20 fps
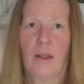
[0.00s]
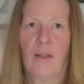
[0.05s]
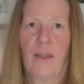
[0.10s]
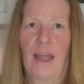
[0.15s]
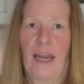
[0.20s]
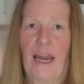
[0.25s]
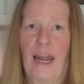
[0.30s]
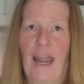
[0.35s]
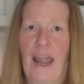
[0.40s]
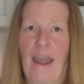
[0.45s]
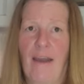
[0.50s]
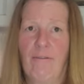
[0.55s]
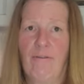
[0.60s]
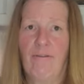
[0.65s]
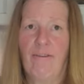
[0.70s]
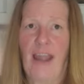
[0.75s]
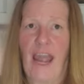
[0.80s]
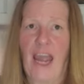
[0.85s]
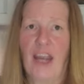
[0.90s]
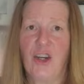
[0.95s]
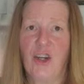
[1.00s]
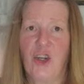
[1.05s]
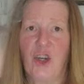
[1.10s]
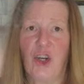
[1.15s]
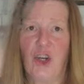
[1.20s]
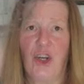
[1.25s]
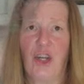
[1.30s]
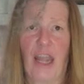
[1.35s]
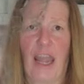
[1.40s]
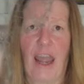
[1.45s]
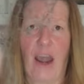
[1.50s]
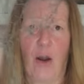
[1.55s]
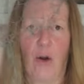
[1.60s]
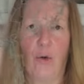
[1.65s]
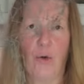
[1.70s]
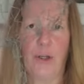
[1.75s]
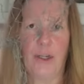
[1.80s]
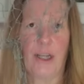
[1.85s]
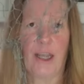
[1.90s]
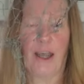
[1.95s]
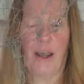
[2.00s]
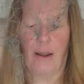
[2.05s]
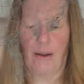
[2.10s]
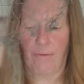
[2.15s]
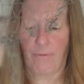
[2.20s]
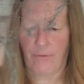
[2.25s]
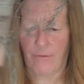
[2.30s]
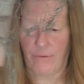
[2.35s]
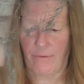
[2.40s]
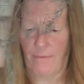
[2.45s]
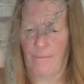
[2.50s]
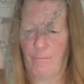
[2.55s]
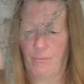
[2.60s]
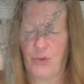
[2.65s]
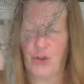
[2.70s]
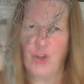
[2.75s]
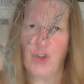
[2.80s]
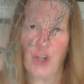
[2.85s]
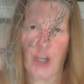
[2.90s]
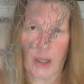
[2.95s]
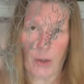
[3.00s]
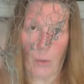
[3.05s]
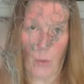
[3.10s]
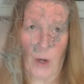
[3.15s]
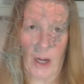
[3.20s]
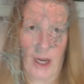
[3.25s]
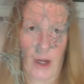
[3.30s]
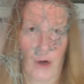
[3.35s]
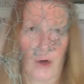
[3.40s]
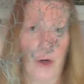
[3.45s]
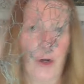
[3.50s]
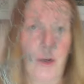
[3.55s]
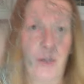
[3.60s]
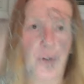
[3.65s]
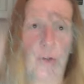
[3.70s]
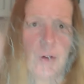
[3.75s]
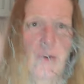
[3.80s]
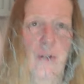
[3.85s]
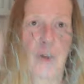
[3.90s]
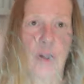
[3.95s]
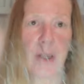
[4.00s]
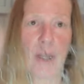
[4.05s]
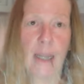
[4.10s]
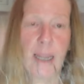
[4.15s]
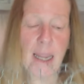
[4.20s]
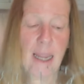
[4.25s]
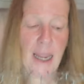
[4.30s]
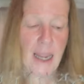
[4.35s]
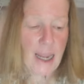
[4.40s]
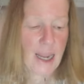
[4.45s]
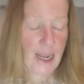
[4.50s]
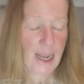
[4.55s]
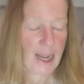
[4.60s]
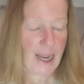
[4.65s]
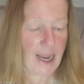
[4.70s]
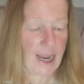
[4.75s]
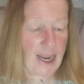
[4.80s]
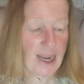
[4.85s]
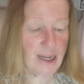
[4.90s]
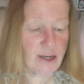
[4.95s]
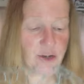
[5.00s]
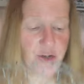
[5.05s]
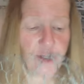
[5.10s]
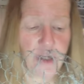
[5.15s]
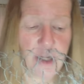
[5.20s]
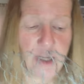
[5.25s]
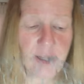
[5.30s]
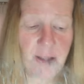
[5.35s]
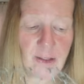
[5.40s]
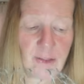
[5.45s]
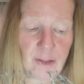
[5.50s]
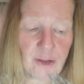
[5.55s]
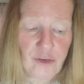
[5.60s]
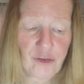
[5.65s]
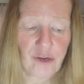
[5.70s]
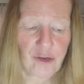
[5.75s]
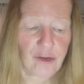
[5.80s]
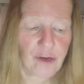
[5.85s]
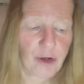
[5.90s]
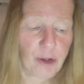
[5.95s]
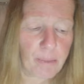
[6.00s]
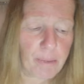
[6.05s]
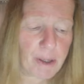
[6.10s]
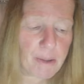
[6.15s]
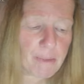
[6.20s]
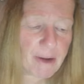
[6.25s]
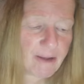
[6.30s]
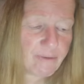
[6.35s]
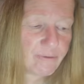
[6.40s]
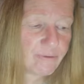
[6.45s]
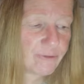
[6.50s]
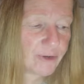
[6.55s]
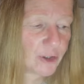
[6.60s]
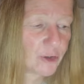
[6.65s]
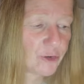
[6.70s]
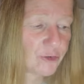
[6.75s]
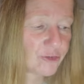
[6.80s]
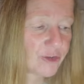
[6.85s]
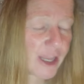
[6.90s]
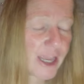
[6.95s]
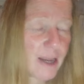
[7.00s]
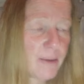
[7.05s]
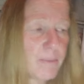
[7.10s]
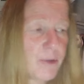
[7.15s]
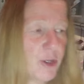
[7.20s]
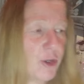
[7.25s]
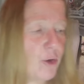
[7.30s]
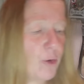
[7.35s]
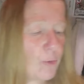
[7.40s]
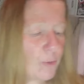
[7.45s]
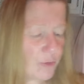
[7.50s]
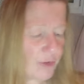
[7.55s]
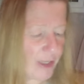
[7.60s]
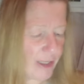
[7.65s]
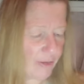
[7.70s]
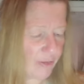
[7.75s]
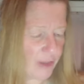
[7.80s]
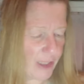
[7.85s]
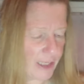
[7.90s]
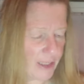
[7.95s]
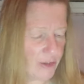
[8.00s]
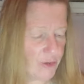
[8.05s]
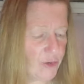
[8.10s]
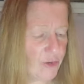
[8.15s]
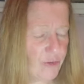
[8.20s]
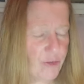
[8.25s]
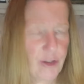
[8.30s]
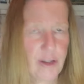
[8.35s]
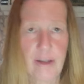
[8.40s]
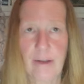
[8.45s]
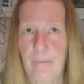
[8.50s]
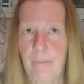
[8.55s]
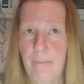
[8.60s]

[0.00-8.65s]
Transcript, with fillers: that I have fashioned out of chicken wire. And this is going to be my first time using this.